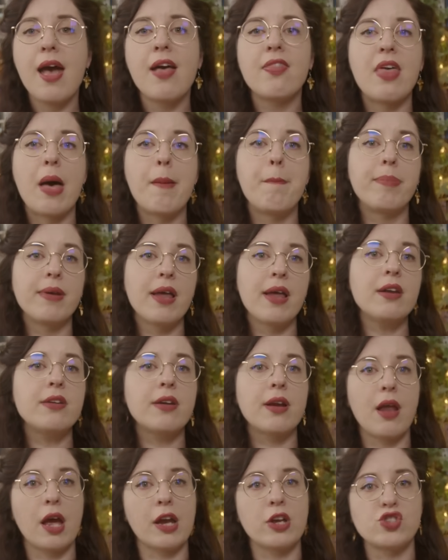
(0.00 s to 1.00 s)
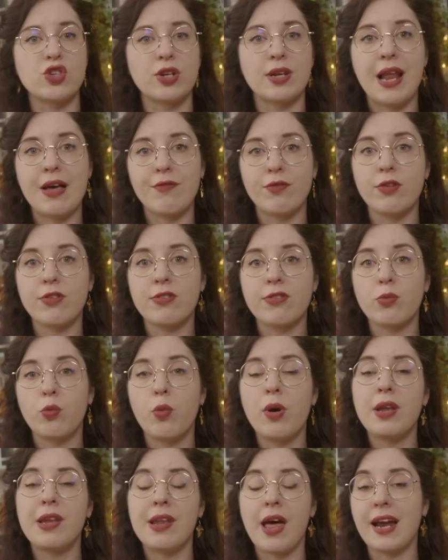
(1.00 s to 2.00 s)
Their blood glycogen levels
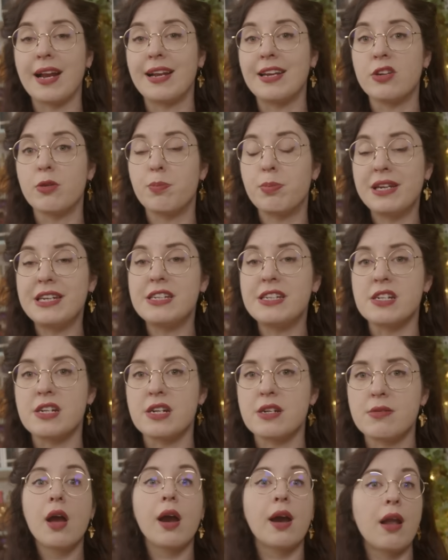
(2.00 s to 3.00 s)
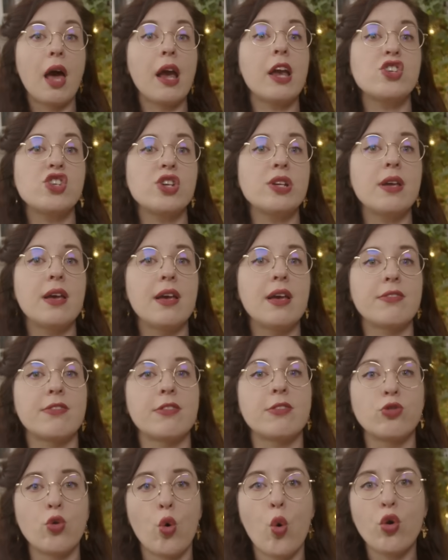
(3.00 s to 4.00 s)
were likely depleted. Glycogen is a
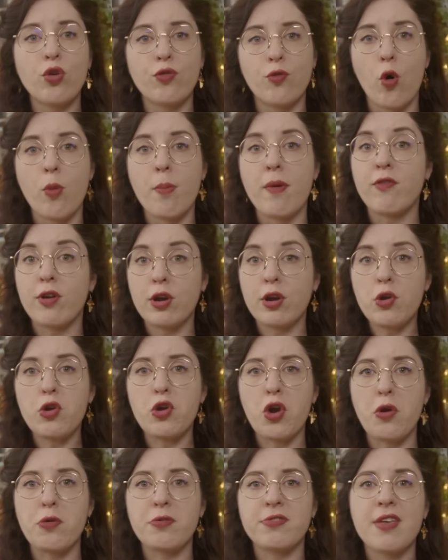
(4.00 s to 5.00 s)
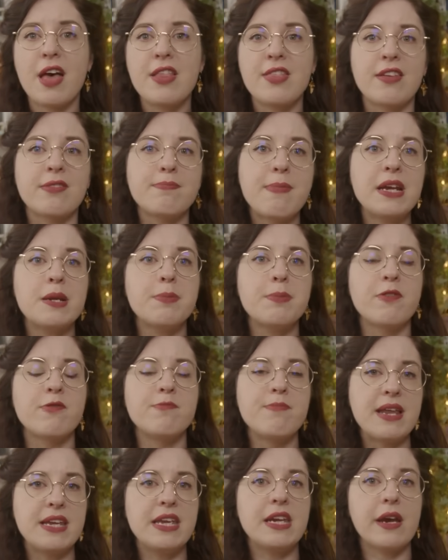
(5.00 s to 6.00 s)
stored form of glucose that's made up of
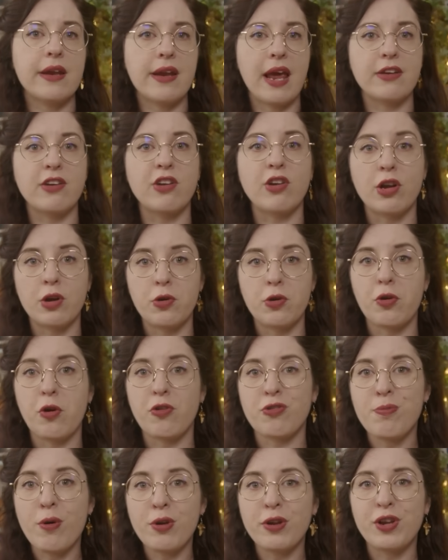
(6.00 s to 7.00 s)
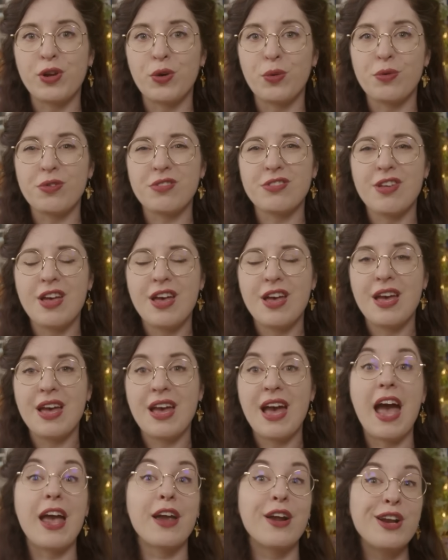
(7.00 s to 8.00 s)
many connected glucose molecules,
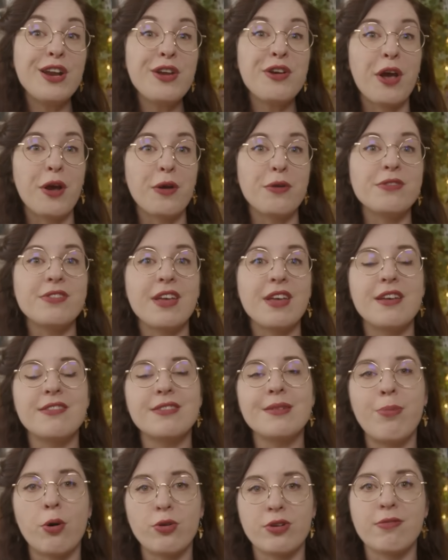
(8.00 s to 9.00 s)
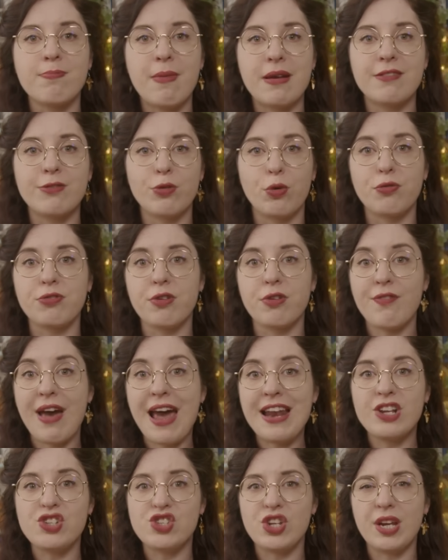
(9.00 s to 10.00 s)
and glucose is the body's main source of
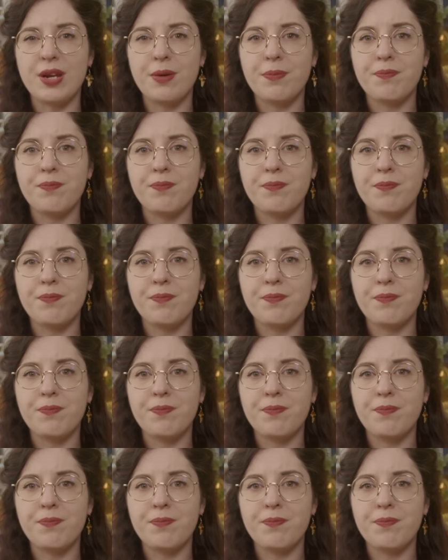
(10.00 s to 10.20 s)
energy.